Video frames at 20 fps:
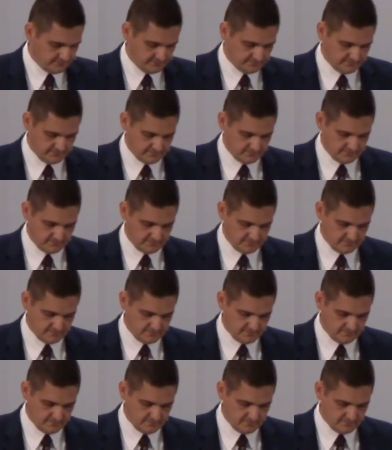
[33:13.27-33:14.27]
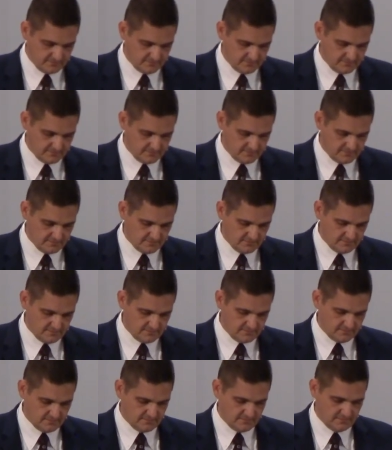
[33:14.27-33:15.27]

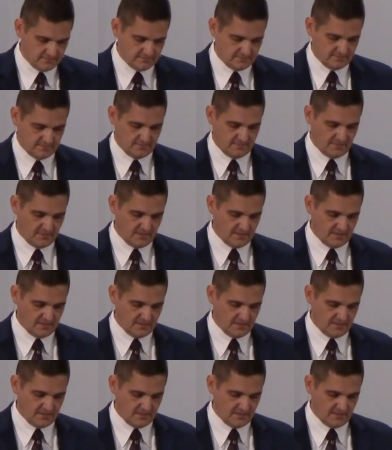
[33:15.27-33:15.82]
No one is speaking in this clip.